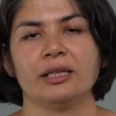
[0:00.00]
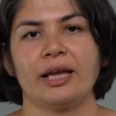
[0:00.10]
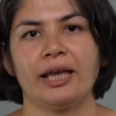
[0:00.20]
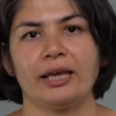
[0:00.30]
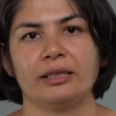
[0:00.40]

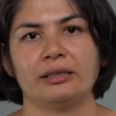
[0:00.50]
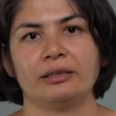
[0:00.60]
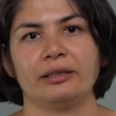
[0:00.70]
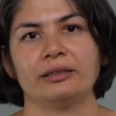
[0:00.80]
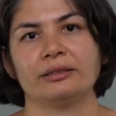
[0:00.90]
And
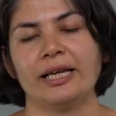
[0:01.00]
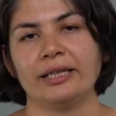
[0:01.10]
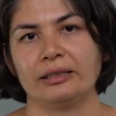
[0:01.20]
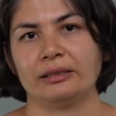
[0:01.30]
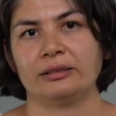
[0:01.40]
the
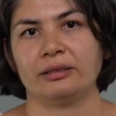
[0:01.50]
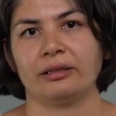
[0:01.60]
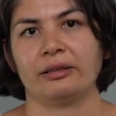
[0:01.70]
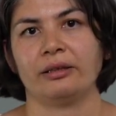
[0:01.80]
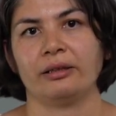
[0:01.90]
second
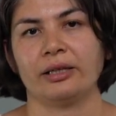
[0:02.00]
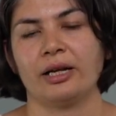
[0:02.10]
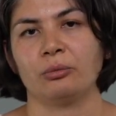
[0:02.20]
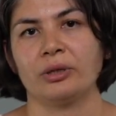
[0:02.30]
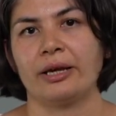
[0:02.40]
thing that I
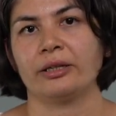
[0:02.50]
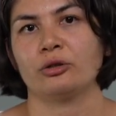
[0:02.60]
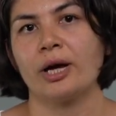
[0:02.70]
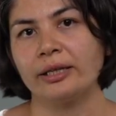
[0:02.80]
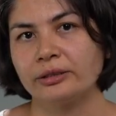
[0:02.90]
would like to
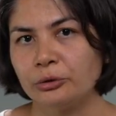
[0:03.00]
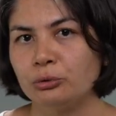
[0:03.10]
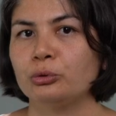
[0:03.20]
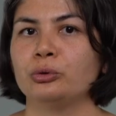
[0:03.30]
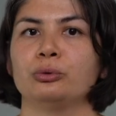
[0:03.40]
ask you
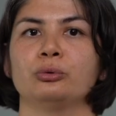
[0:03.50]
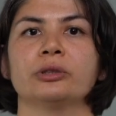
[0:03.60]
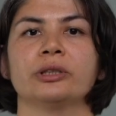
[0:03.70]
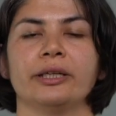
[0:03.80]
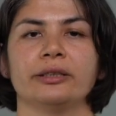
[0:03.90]
to do
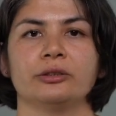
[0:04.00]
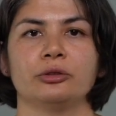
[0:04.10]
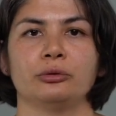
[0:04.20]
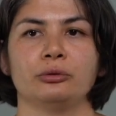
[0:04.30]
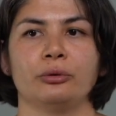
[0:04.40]
is
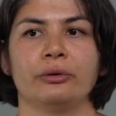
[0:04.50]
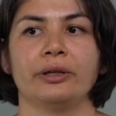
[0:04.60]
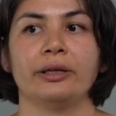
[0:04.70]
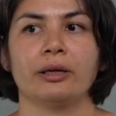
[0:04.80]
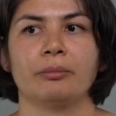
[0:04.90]
to
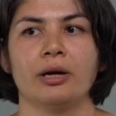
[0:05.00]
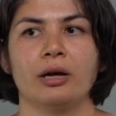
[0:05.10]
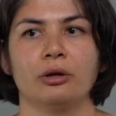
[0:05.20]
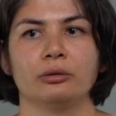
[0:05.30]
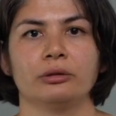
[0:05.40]
think
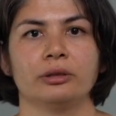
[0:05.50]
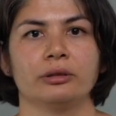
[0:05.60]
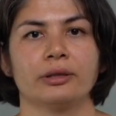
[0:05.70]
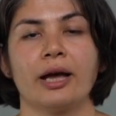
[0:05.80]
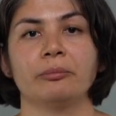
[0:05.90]
about
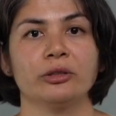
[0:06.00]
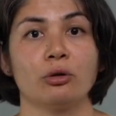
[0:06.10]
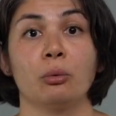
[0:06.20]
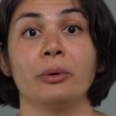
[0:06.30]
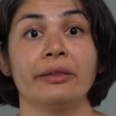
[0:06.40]
climate or
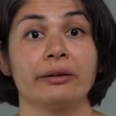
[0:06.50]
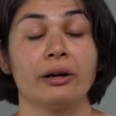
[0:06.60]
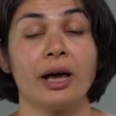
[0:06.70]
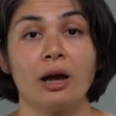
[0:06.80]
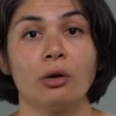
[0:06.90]
weather
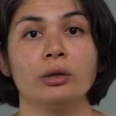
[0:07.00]
now.